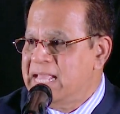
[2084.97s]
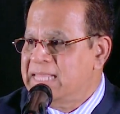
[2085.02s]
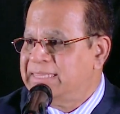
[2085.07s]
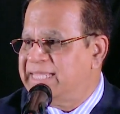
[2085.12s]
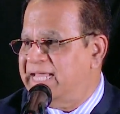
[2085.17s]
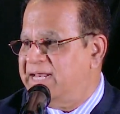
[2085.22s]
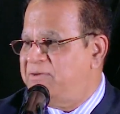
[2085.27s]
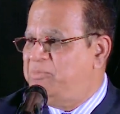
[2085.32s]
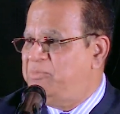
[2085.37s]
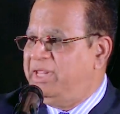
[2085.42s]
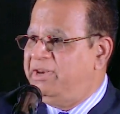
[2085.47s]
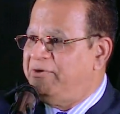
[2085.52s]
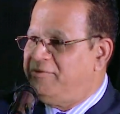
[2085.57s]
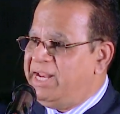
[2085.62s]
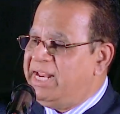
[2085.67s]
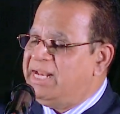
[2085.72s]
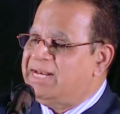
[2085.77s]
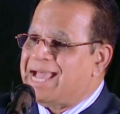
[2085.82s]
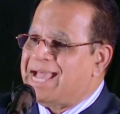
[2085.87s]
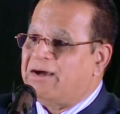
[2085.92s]
Then we
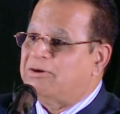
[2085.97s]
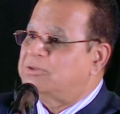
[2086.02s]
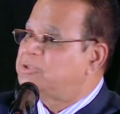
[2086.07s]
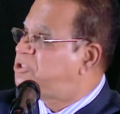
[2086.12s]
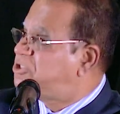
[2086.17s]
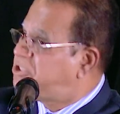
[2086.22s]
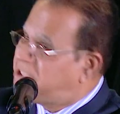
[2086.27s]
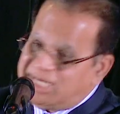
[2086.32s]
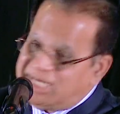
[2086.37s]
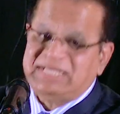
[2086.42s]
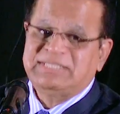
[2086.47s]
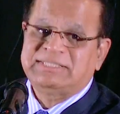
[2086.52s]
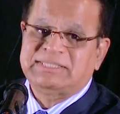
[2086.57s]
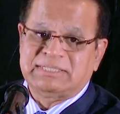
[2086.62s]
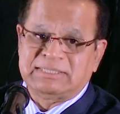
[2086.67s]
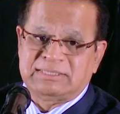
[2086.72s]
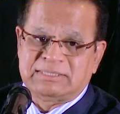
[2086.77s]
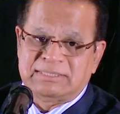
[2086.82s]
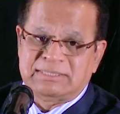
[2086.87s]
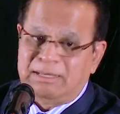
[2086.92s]
read how
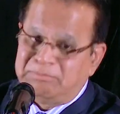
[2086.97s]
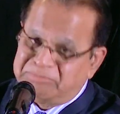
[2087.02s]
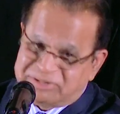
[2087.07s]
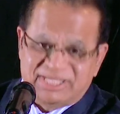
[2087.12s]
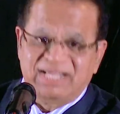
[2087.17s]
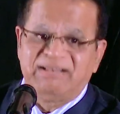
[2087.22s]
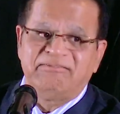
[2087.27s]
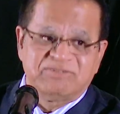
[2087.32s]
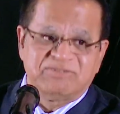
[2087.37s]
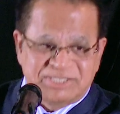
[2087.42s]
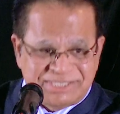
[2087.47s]
Jesus himself